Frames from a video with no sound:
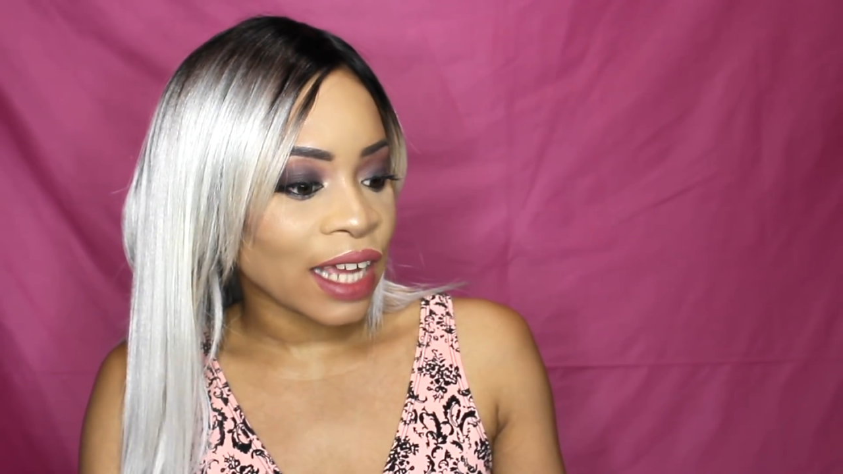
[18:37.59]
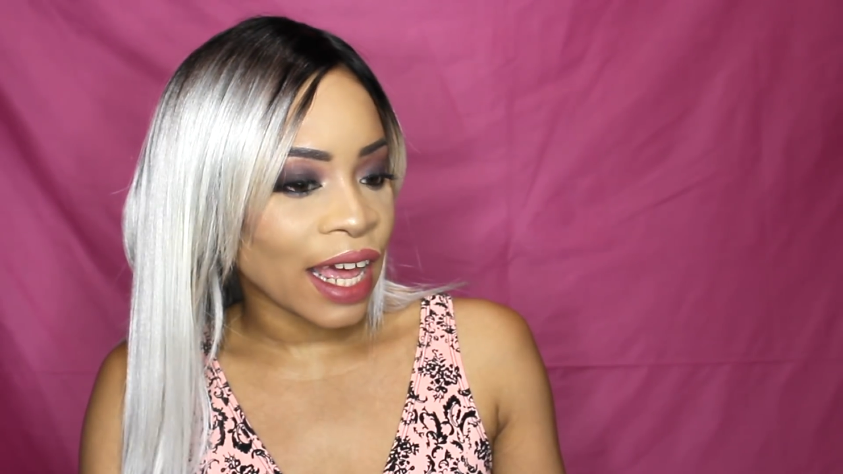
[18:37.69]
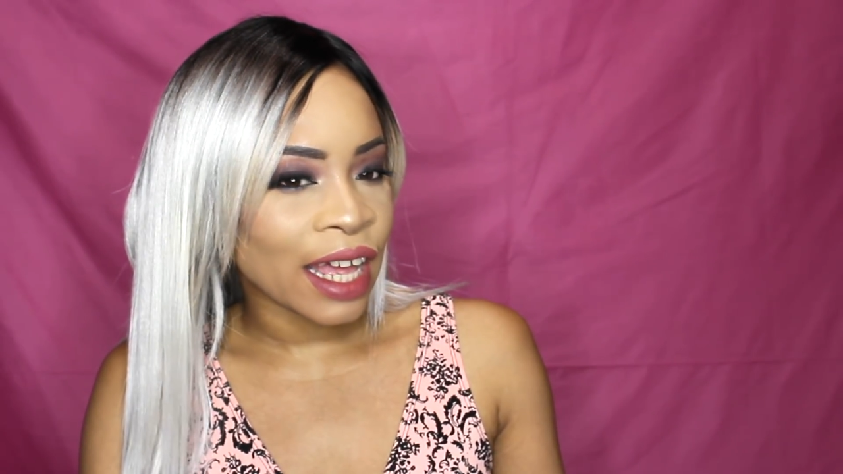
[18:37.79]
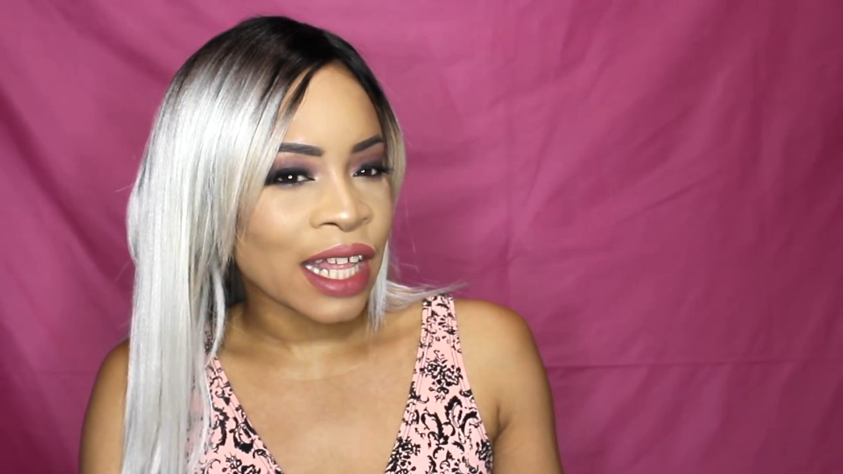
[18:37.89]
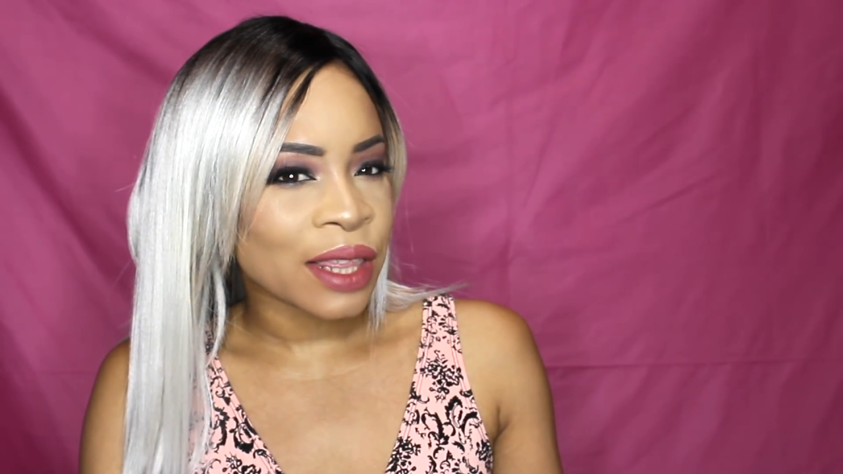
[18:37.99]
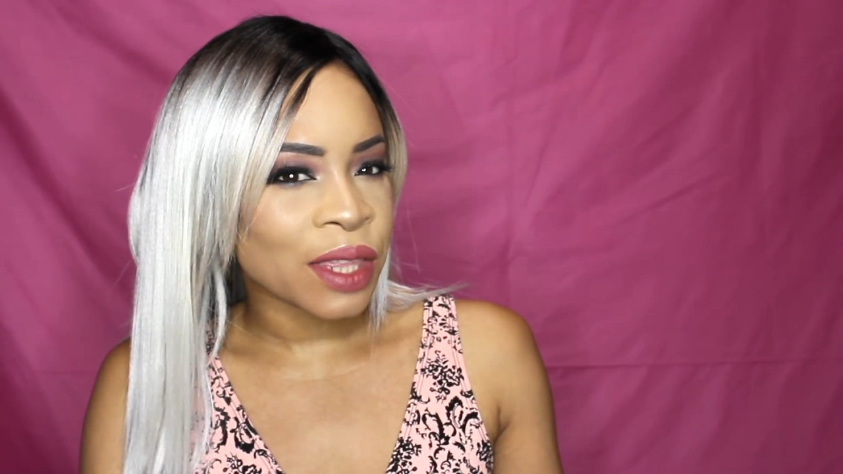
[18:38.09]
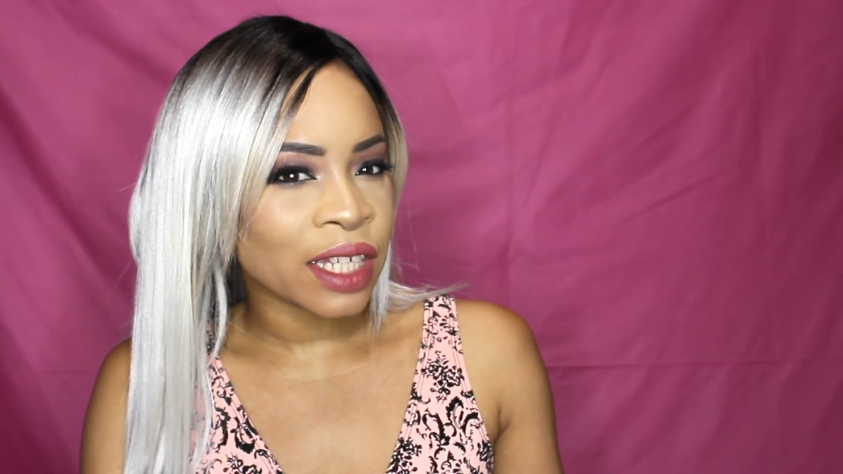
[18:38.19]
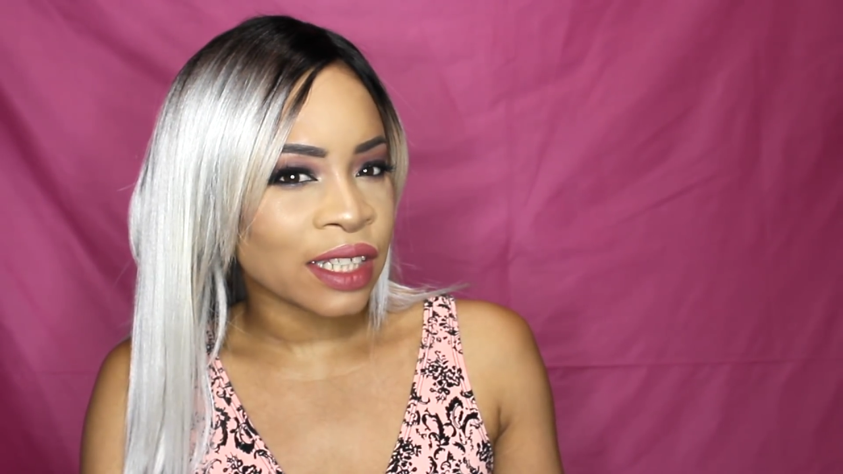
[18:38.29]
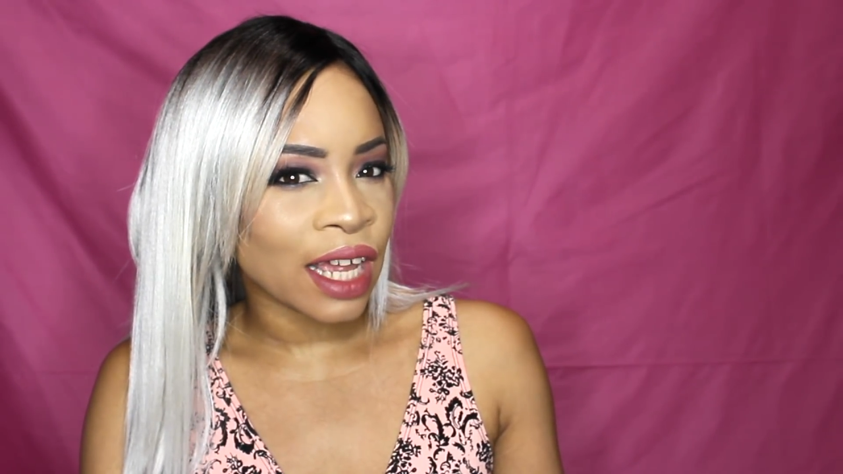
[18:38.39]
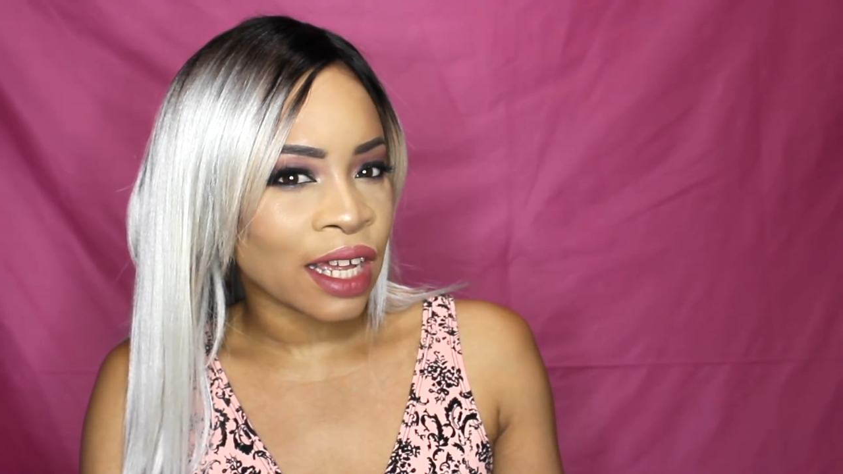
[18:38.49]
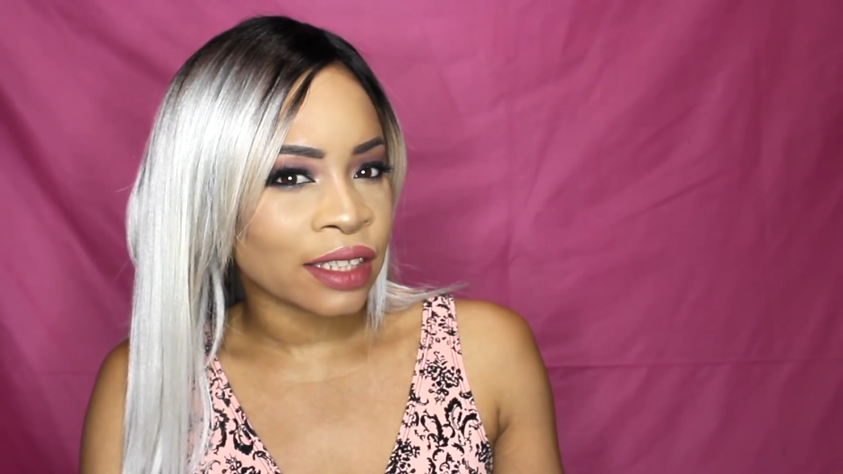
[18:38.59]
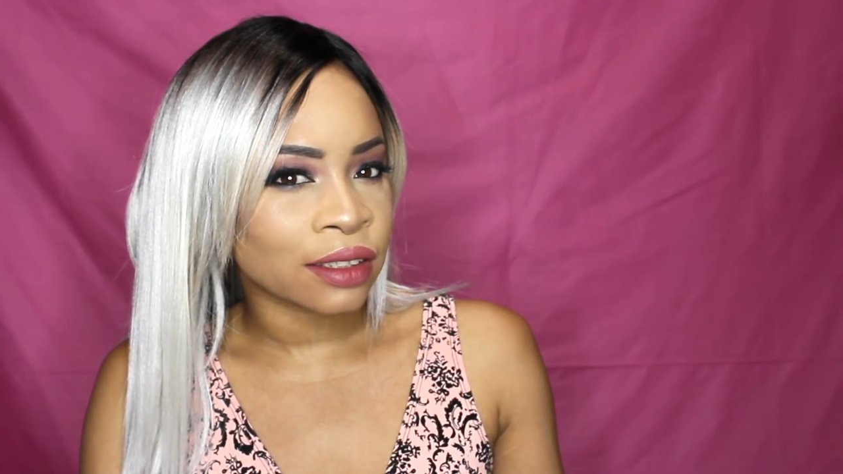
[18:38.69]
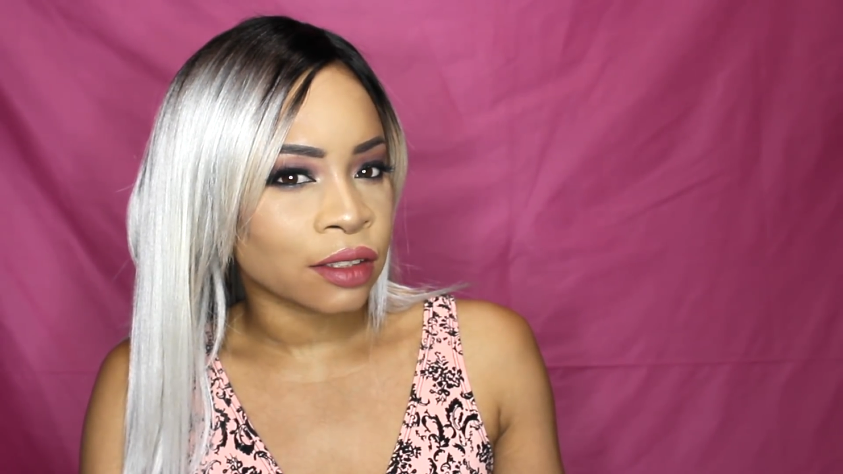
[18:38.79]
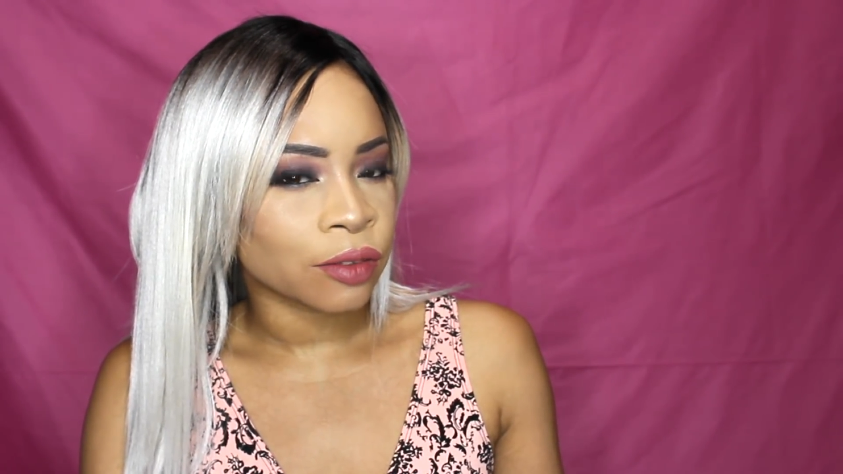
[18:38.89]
I think that